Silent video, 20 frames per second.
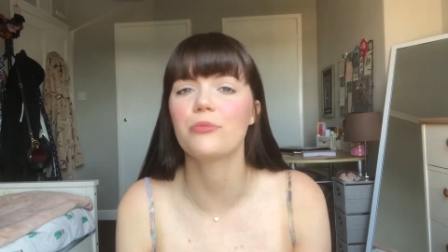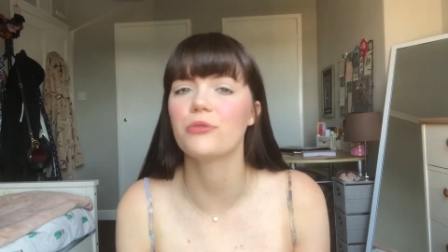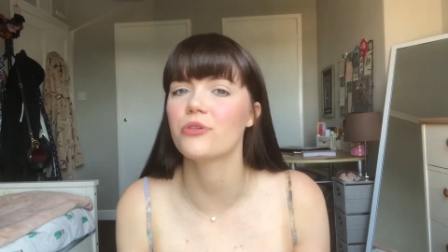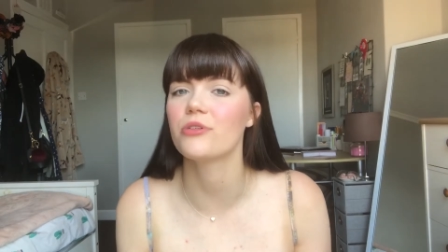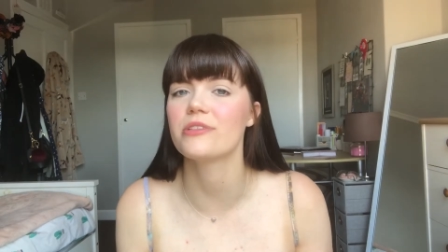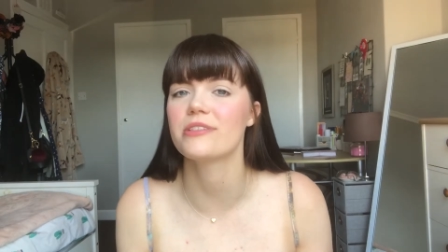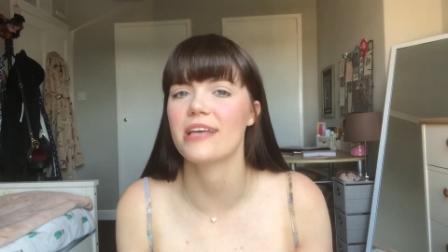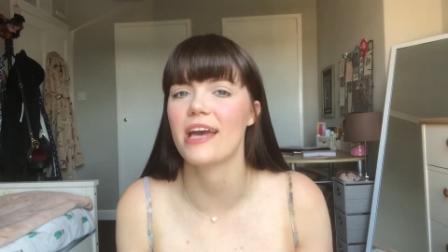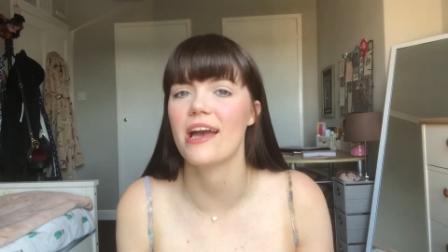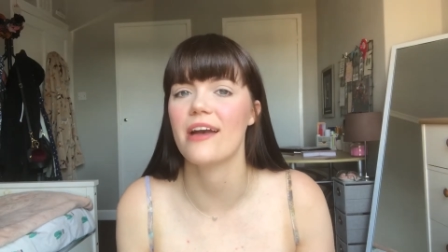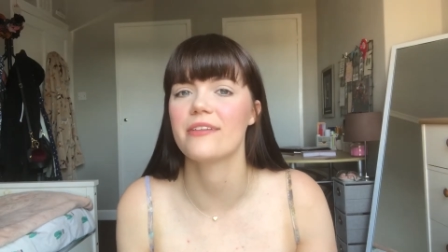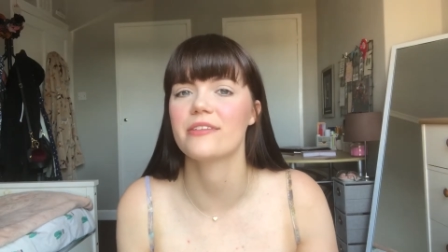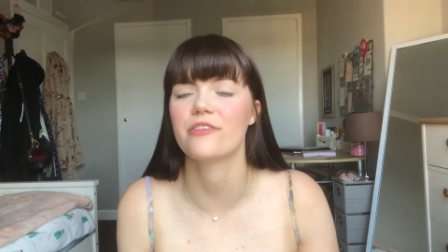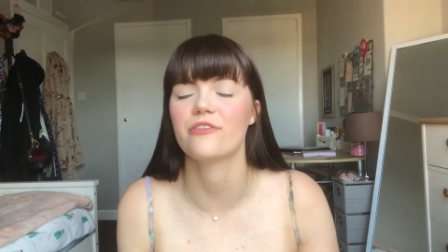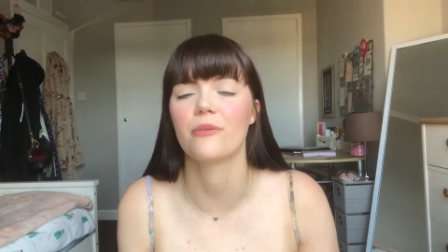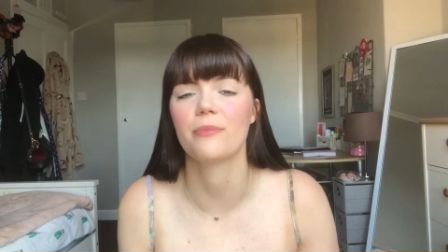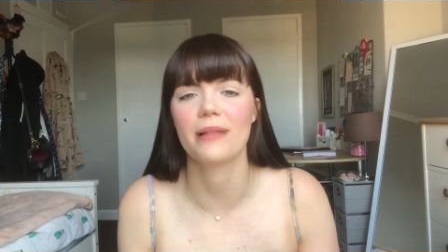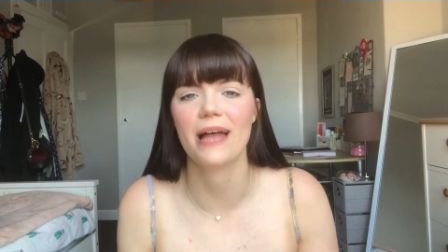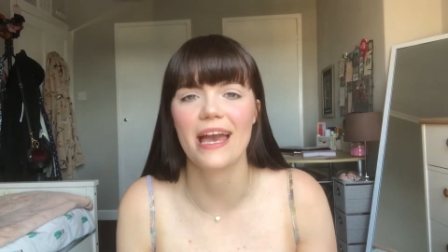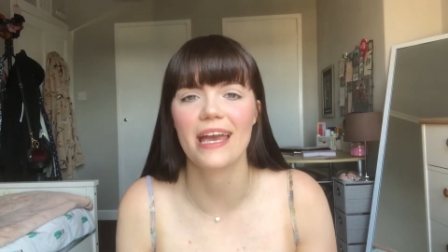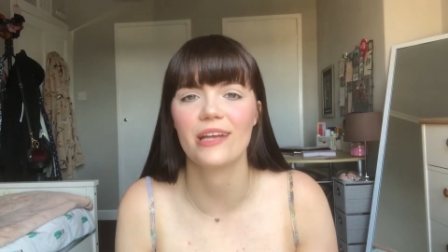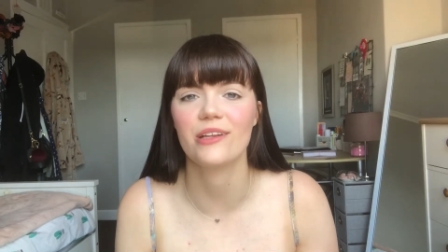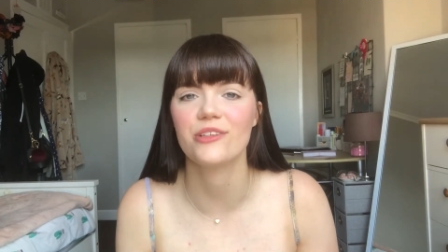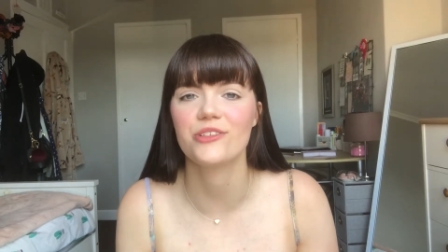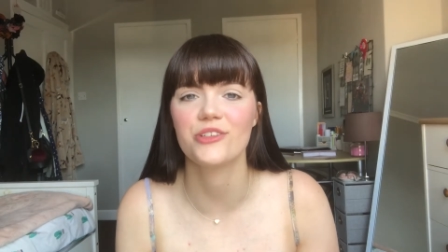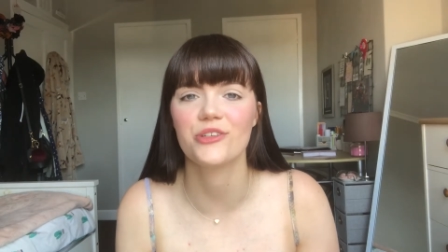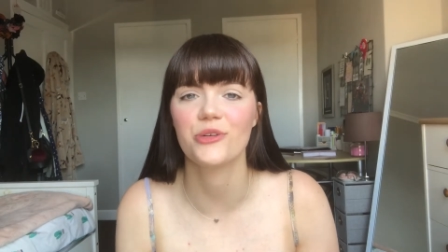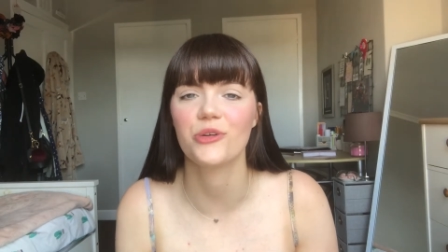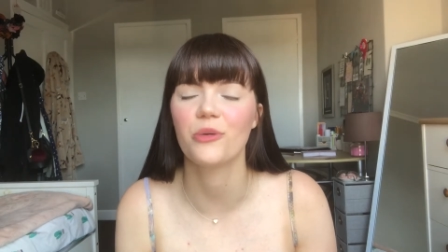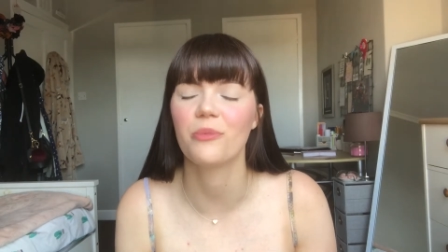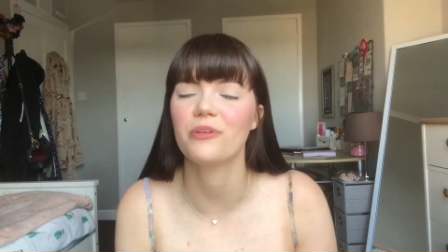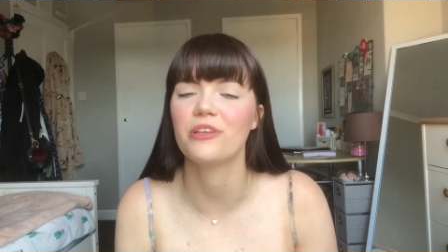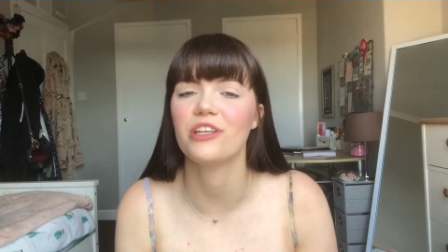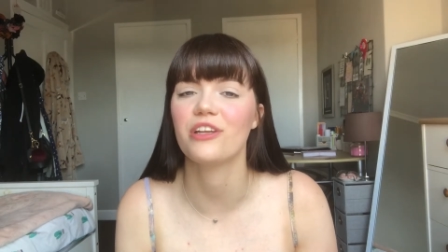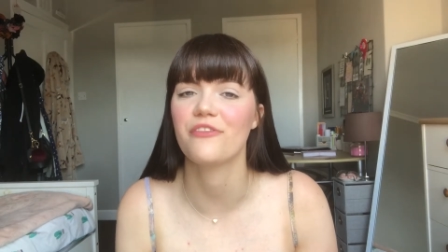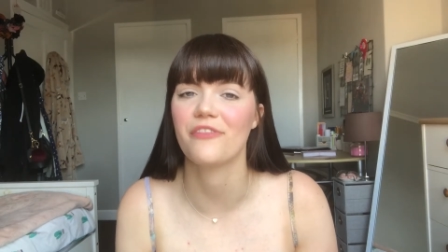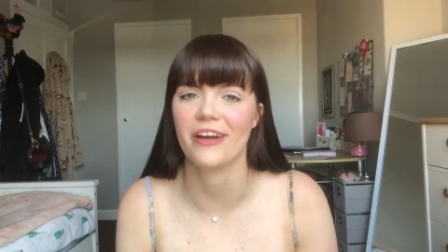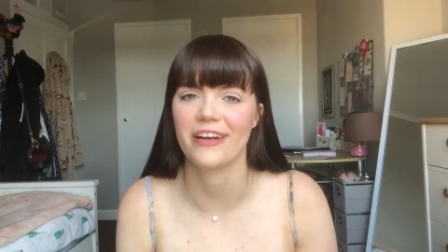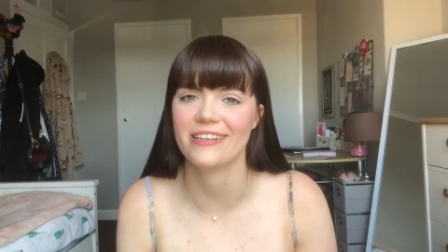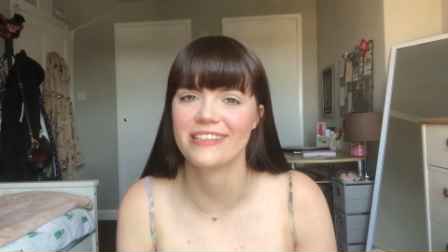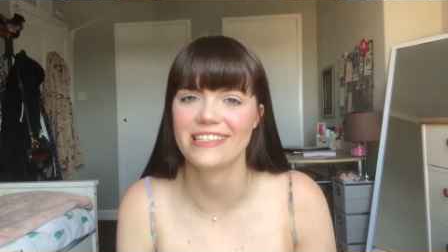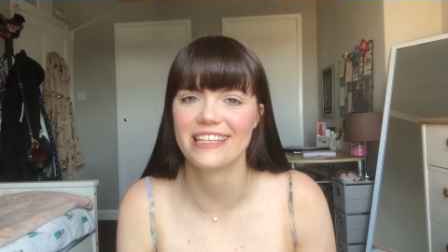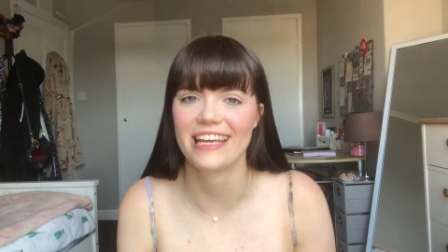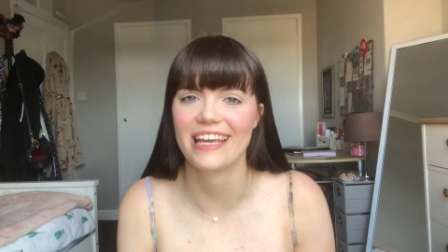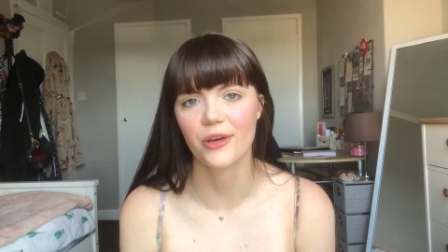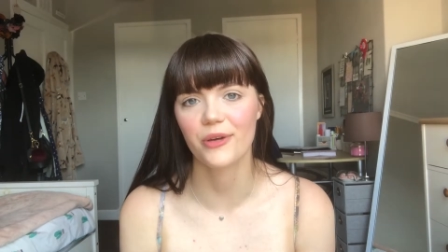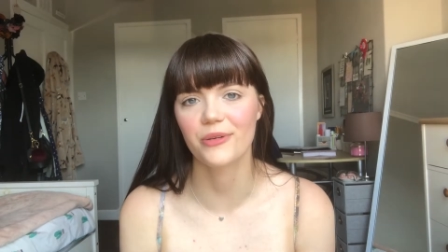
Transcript: process of applying to the Open University.